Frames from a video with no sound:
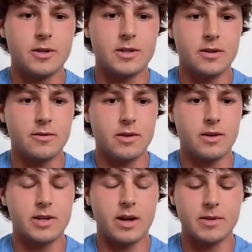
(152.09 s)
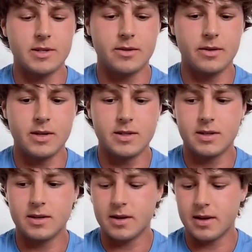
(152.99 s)
sure for those
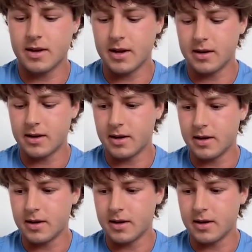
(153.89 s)
opportunities, and